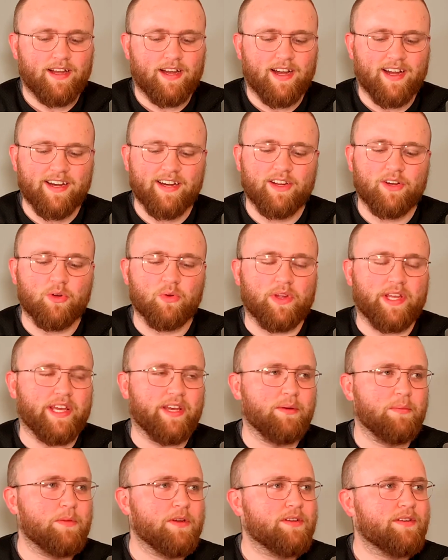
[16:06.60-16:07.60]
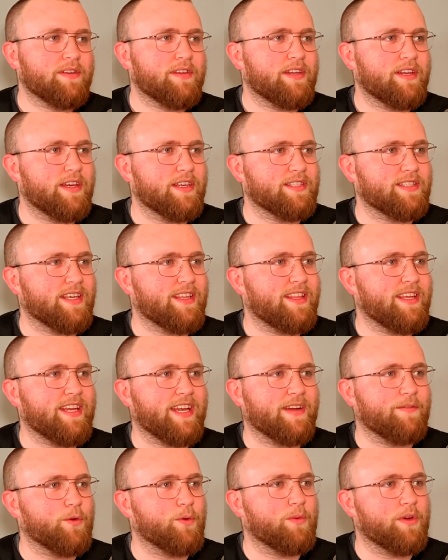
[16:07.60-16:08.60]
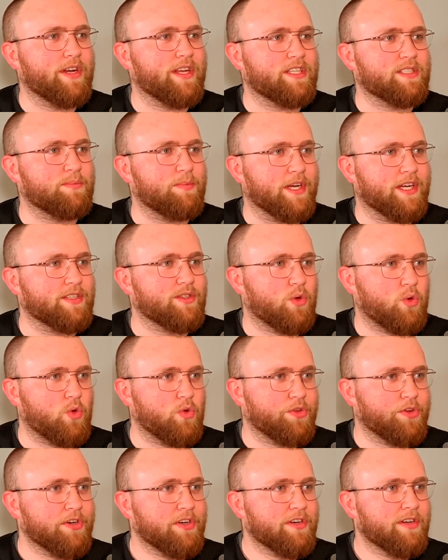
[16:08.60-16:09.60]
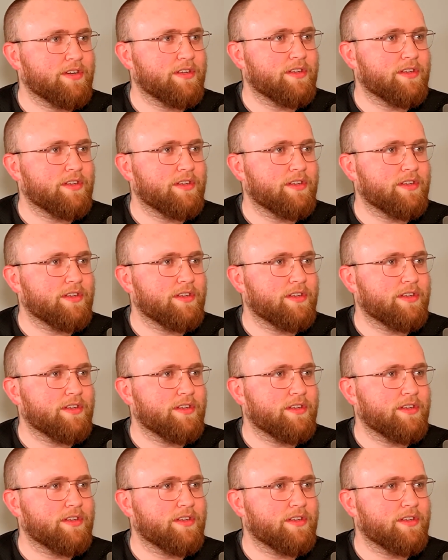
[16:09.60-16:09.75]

I'm going to go Gibb because I think everyone expects Holder.